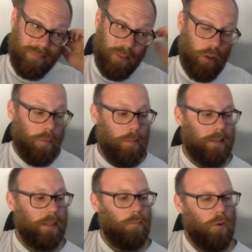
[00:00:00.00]
you might be
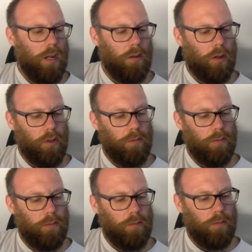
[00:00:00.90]
thinking, why don't I use my
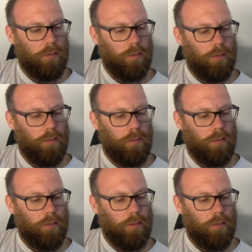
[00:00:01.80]
4th finger here?